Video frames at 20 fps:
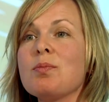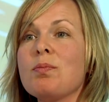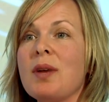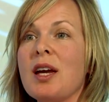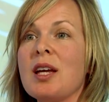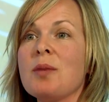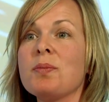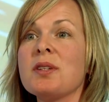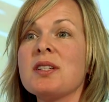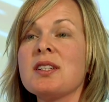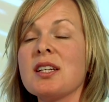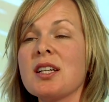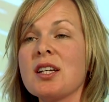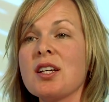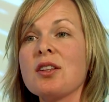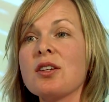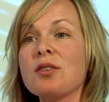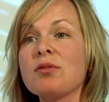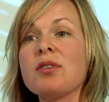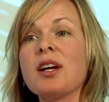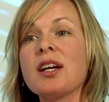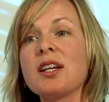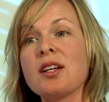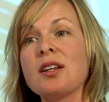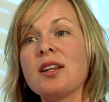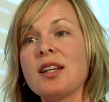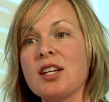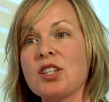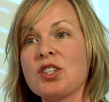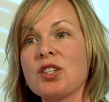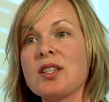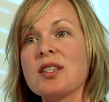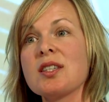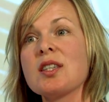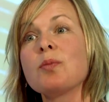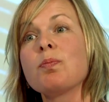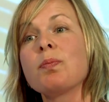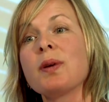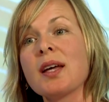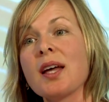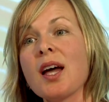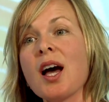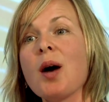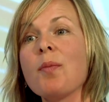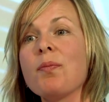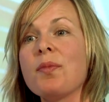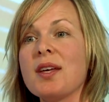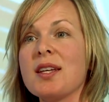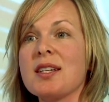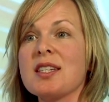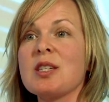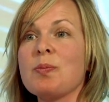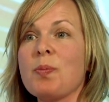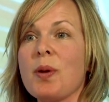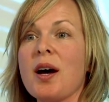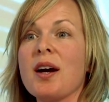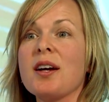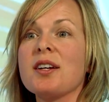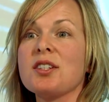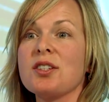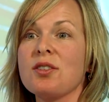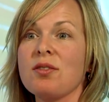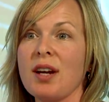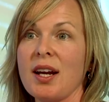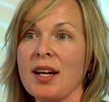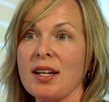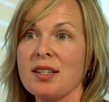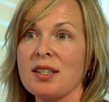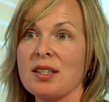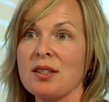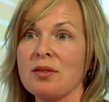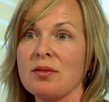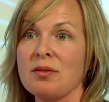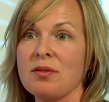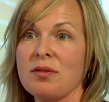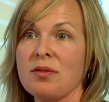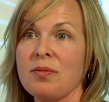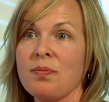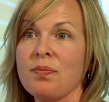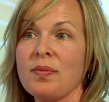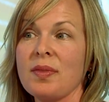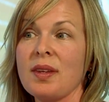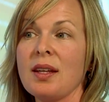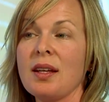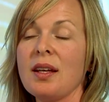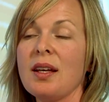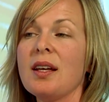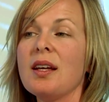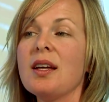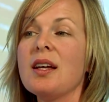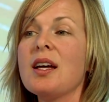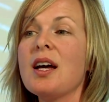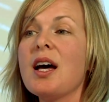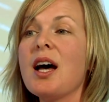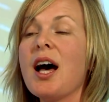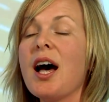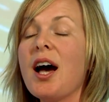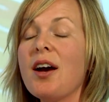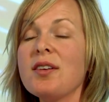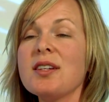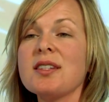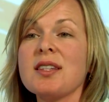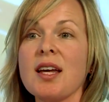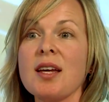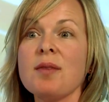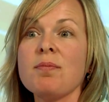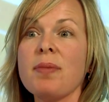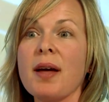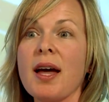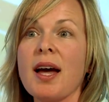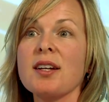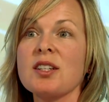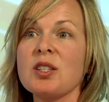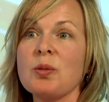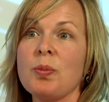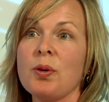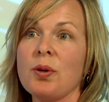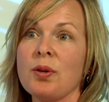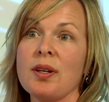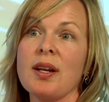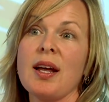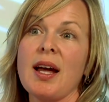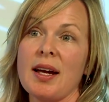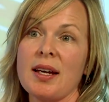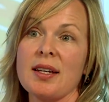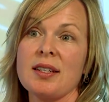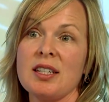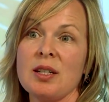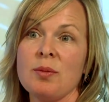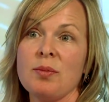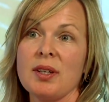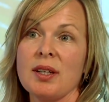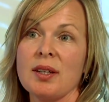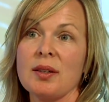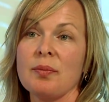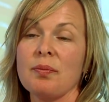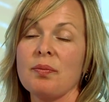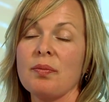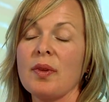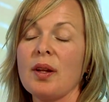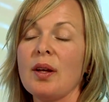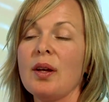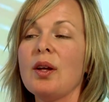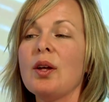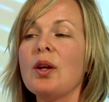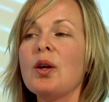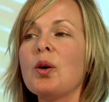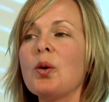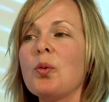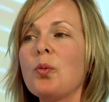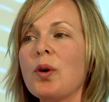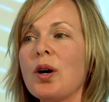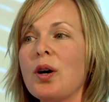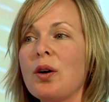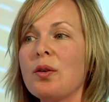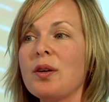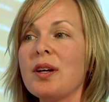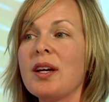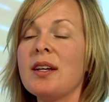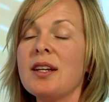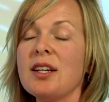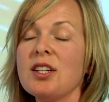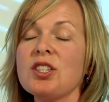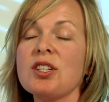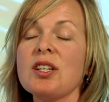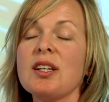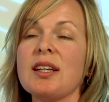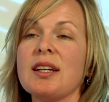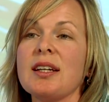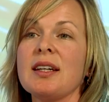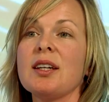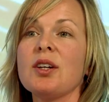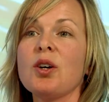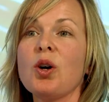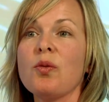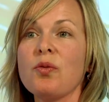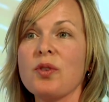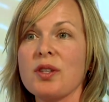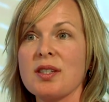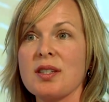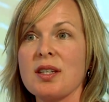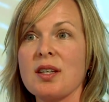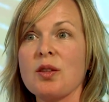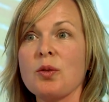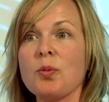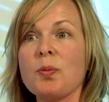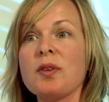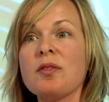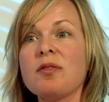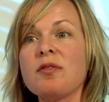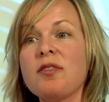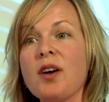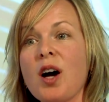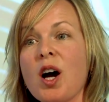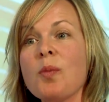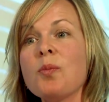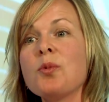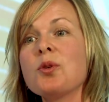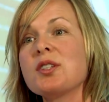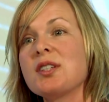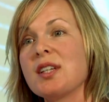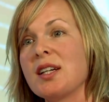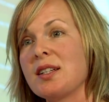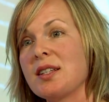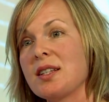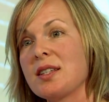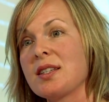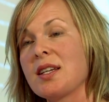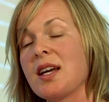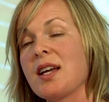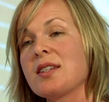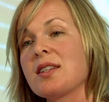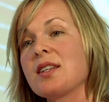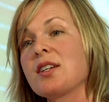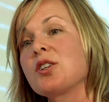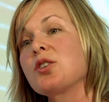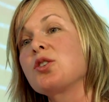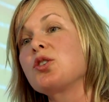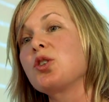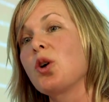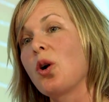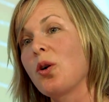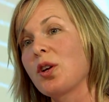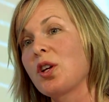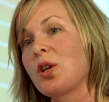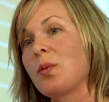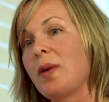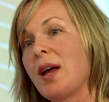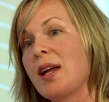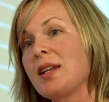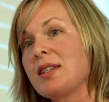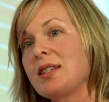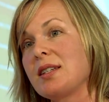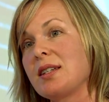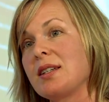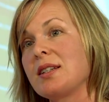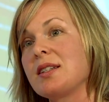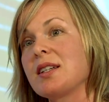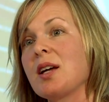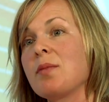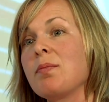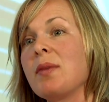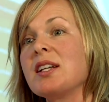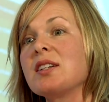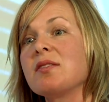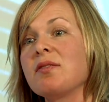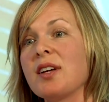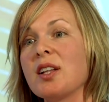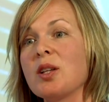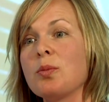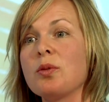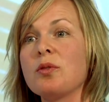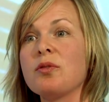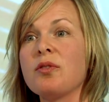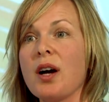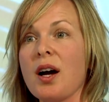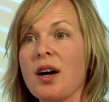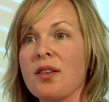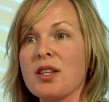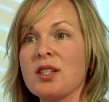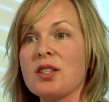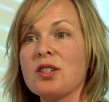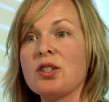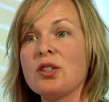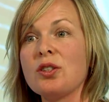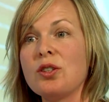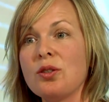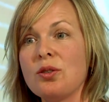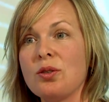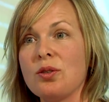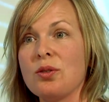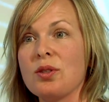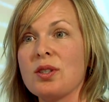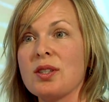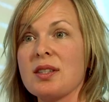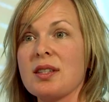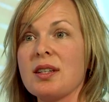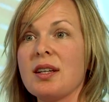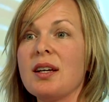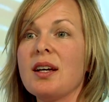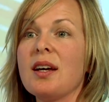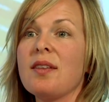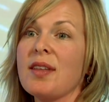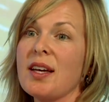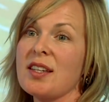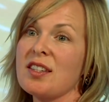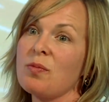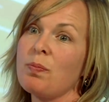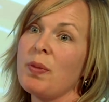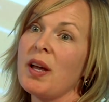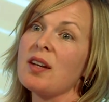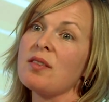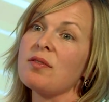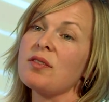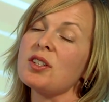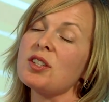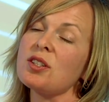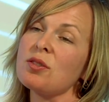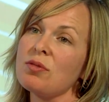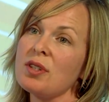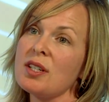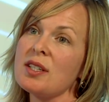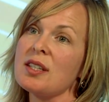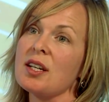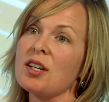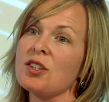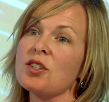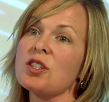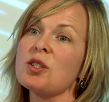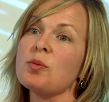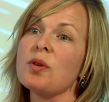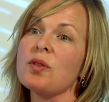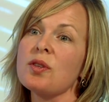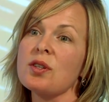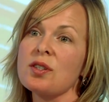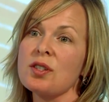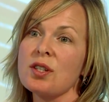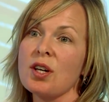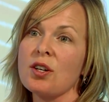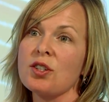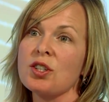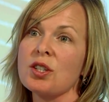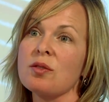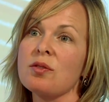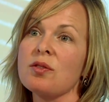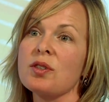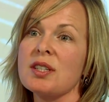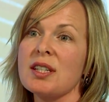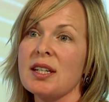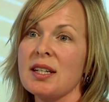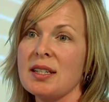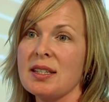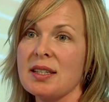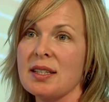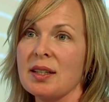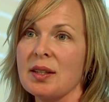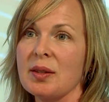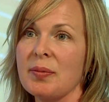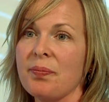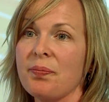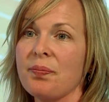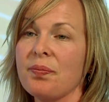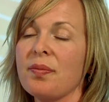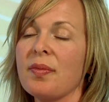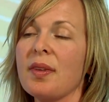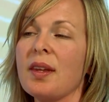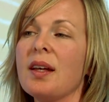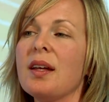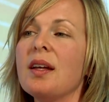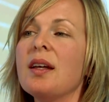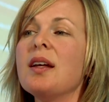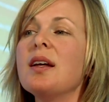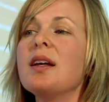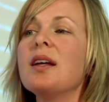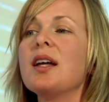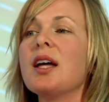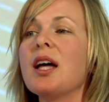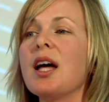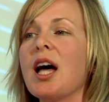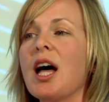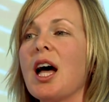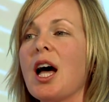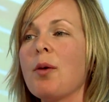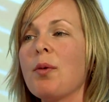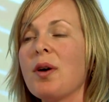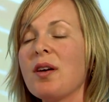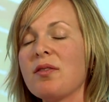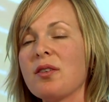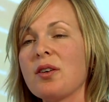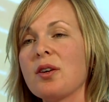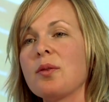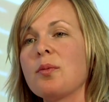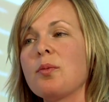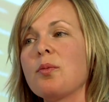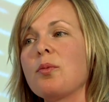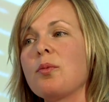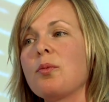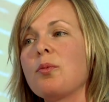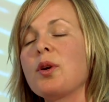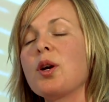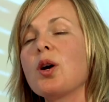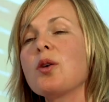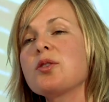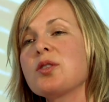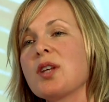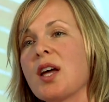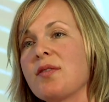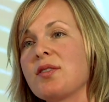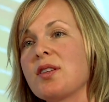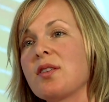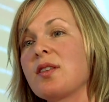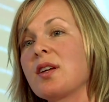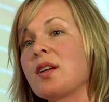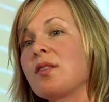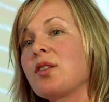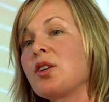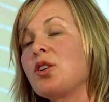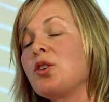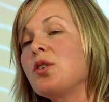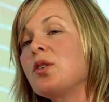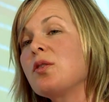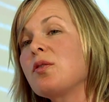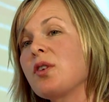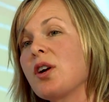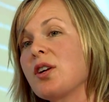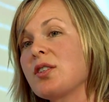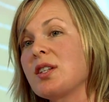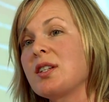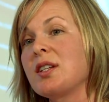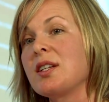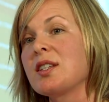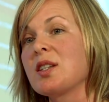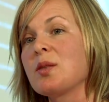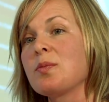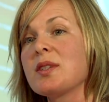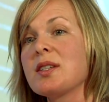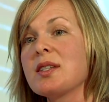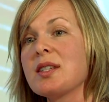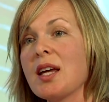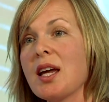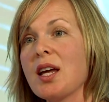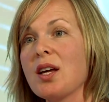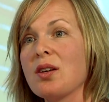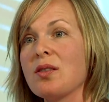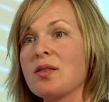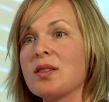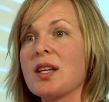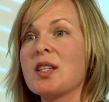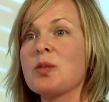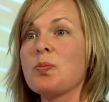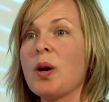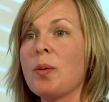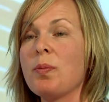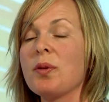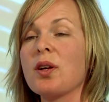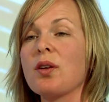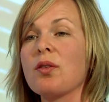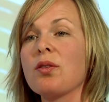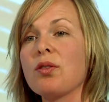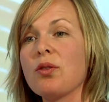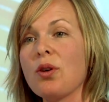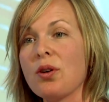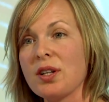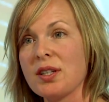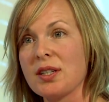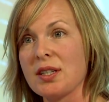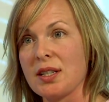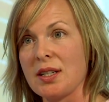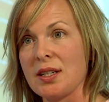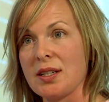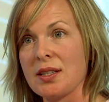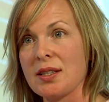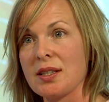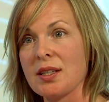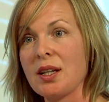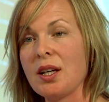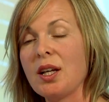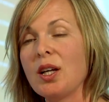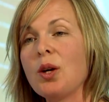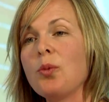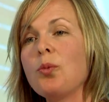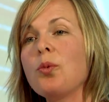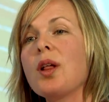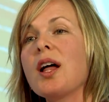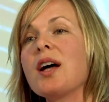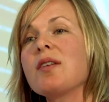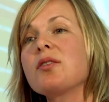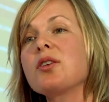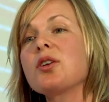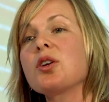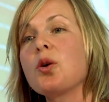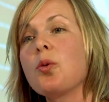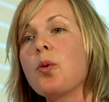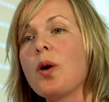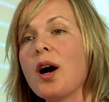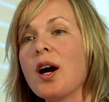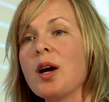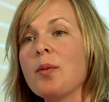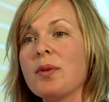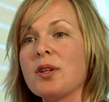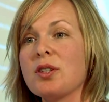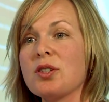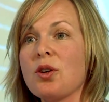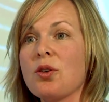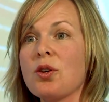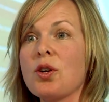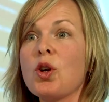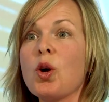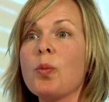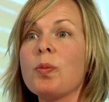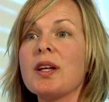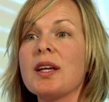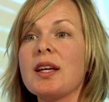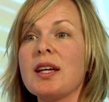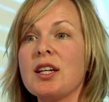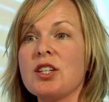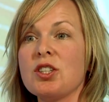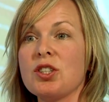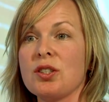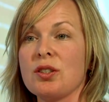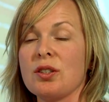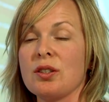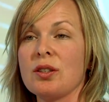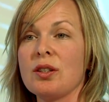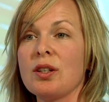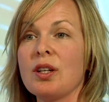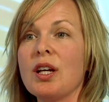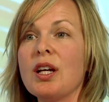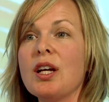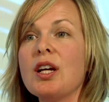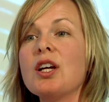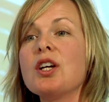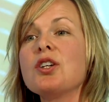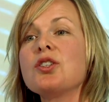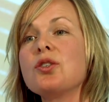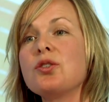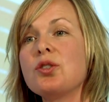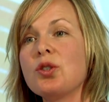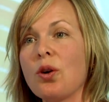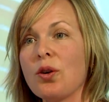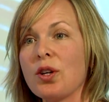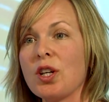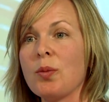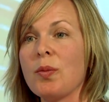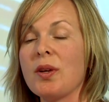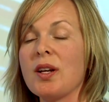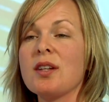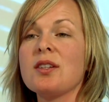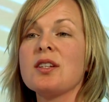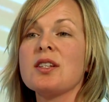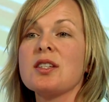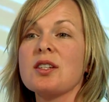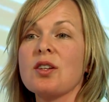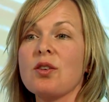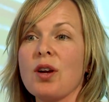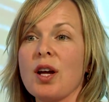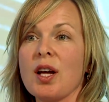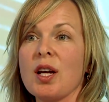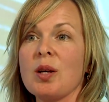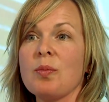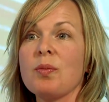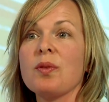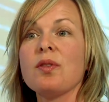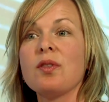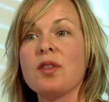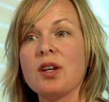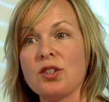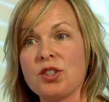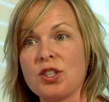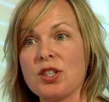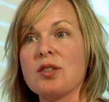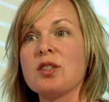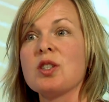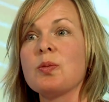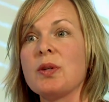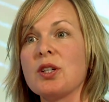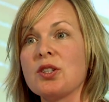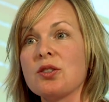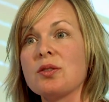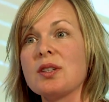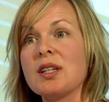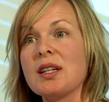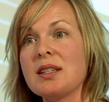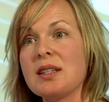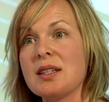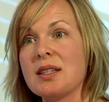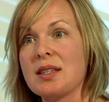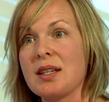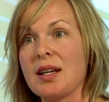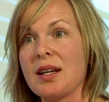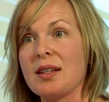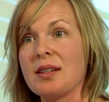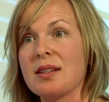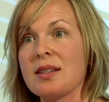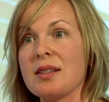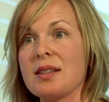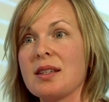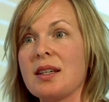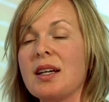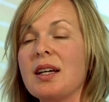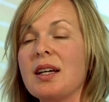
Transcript: made particular regulations that pick up the INSPIRE directive. How does that impact upon academia? Well, initially, obviously, there'll be far more data sets that are documented and made available for others to use. That's a benefit to researchers when they're searching for data. However, we also have to think that universities themselves, as public authorities, will have a requirement or an obligation to document and describe their geospatial data sets.